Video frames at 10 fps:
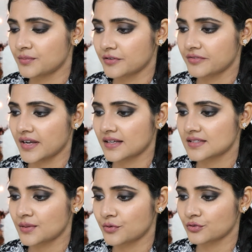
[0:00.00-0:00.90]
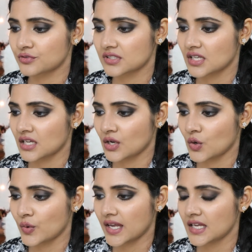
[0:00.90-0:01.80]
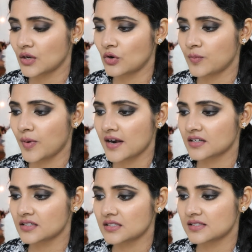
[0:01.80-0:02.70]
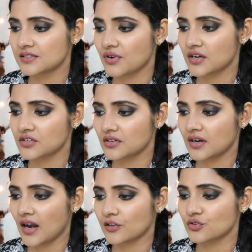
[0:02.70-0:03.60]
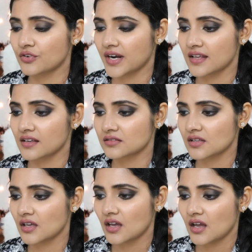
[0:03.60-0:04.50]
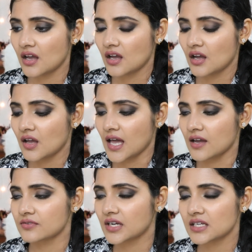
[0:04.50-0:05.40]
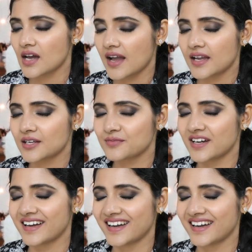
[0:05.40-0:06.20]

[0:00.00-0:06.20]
perfects, improves the skin, okay, gold particles render a natural radiance. Every time